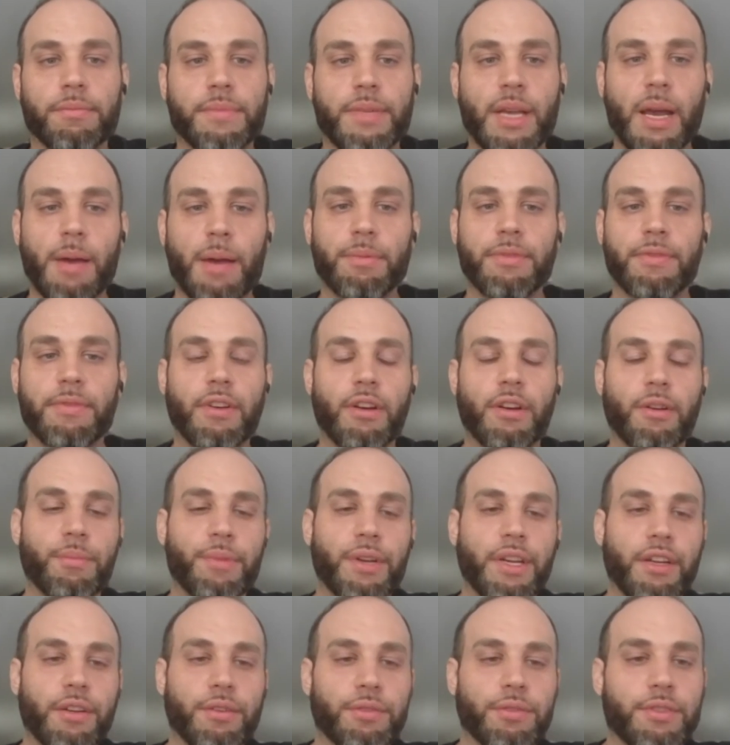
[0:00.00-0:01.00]
dApp
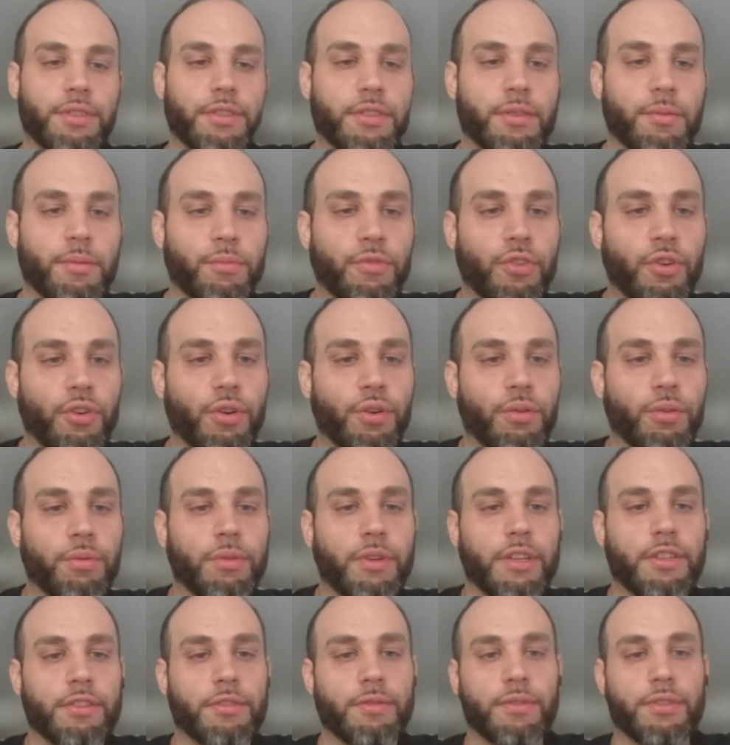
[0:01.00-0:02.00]
development ecosystem grow
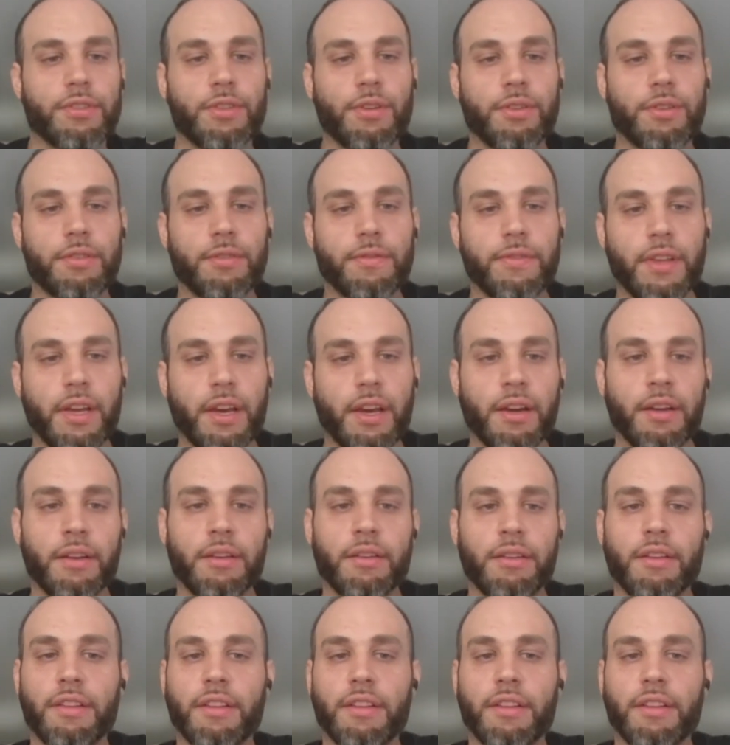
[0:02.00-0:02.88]
as a result of that.